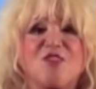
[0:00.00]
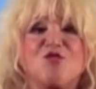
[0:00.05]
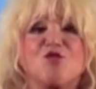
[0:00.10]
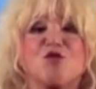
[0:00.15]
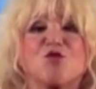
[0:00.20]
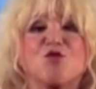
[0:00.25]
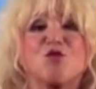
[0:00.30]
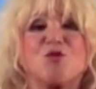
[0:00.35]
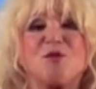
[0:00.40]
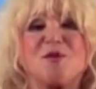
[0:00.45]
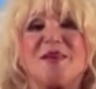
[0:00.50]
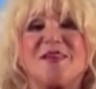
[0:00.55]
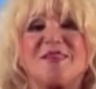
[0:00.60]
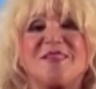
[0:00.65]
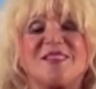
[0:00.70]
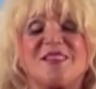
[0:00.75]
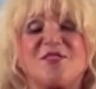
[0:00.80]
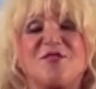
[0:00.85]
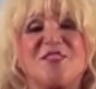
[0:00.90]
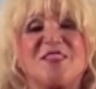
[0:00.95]
Your
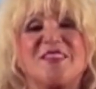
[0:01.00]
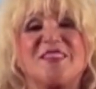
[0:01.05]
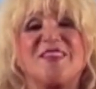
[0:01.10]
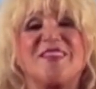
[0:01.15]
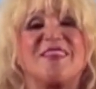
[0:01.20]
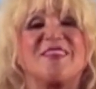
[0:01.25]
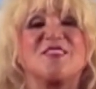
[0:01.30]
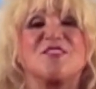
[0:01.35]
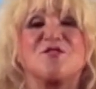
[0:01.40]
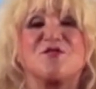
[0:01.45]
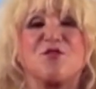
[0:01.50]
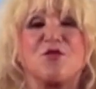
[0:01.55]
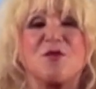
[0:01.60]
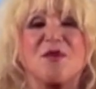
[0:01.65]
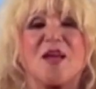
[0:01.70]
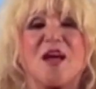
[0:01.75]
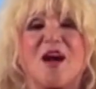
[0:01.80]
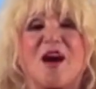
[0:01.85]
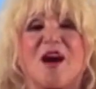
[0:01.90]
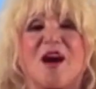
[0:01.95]
creativity is
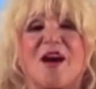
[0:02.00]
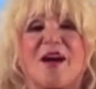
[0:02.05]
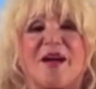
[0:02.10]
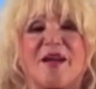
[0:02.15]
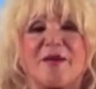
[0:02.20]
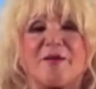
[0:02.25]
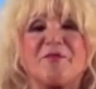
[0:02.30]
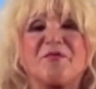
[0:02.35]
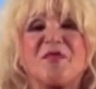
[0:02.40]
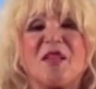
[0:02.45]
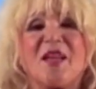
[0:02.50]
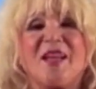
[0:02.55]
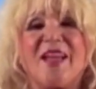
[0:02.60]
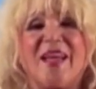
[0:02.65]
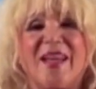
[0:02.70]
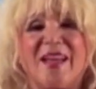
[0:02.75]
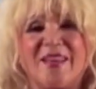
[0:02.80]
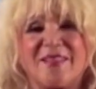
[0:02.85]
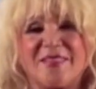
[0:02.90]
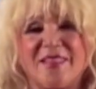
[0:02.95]
very high,
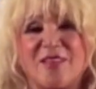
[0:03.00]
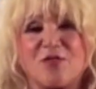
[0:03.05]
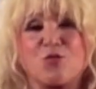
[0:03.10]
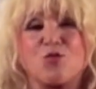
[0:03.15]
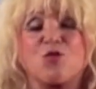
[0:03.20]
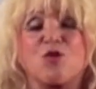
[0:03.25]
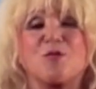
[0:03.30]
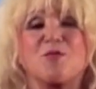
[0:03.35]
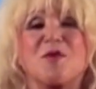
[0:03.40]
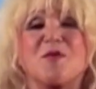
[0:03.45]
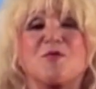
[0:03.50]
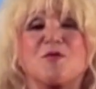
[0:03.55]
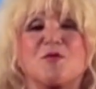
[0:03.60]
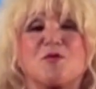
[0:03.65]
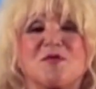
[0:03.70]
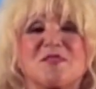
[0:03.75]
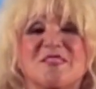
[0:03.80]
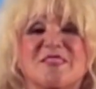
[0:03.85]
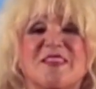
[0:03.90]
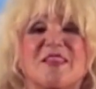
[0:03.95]
and at work, people
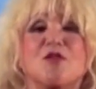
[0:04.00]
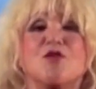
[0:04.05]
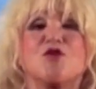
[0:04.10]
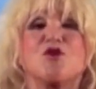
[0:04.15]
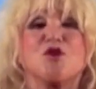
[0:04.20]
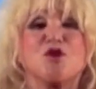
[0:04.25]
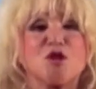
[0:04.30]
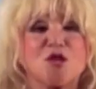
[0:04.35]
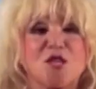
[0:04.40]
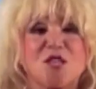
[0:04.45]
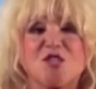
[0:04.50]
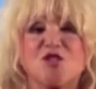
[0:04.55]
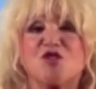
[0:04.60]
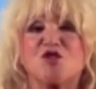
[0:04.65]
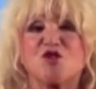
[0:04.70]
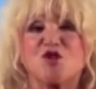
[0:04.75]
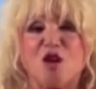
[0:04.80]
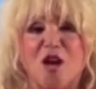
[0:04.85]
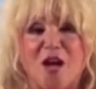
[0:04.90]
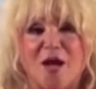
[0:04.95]
will say, Good
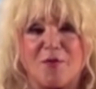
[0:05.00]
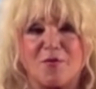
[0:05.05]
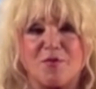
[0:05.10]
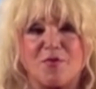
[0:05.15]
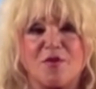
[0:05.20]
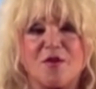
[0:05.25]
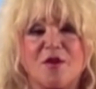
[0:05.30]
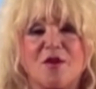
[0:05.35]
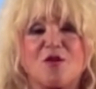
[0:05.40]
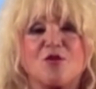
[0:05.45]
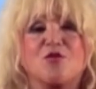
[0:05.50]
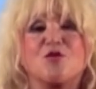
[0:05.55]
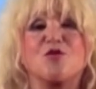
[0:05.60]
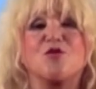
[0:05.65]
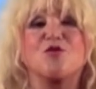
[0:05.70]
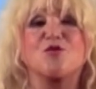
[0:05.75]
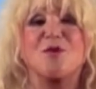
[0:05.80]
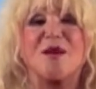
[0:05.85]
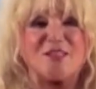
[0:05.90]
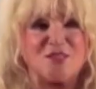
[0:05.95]
job,
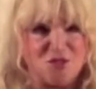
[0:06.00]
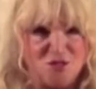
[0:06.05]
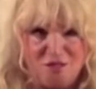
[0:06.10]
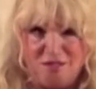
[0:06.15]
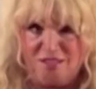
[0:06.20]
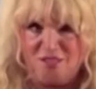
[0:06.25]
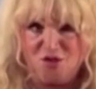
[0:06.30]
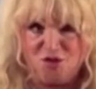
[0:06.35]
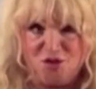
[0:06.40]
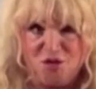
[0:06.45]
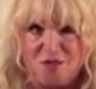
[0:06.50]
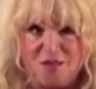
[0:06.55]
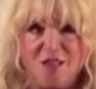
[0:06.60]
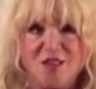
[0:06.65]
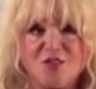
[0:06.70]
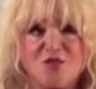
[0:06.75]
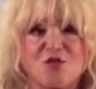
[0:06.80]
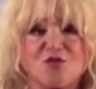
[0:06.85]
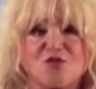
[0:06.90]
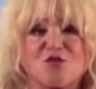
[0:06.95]
congratulations.
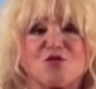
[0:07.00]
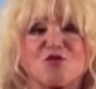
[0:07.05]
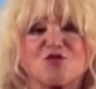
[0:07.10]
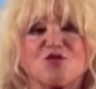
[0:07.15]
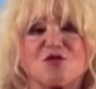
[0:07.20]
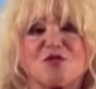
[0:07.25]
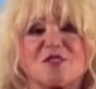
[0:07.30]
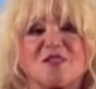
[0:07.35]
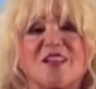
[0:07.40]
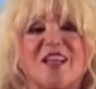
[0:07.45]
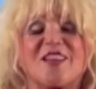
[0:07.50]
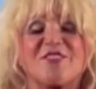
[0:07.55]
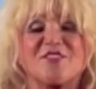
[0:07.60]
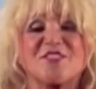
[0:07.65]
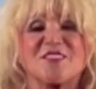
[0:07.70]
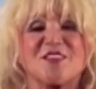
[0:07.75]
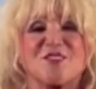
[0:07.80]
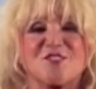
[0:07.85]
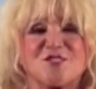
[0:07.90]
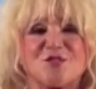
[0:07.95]
Your social life
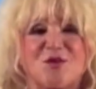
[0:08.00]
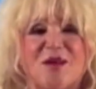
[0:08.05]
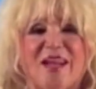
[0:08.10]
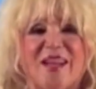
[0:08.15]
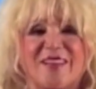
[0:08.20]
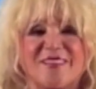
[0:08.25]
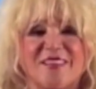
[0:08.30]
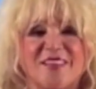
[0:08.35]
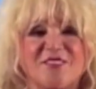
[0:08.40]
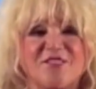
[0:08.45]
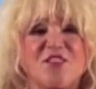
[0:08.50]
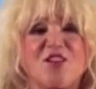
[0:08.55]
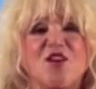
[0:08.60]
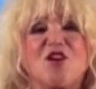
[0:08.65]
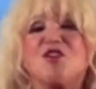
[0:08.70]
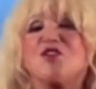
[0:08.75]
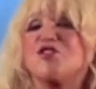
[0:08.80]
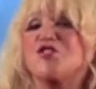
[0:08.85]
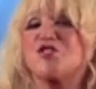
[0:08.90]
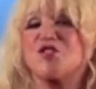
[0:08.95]
is also active,
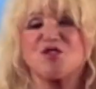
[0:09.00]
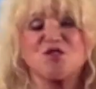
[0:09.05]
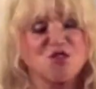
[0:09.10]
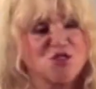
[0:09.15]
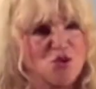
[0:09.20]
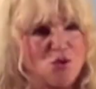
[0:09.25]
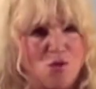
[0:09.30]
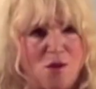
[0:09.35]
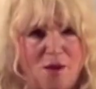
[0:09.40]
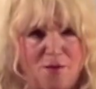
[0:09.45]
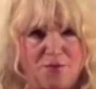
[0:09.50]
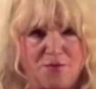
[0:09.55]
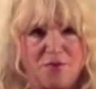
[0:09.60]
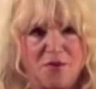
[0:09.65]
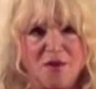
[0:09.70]
just show up.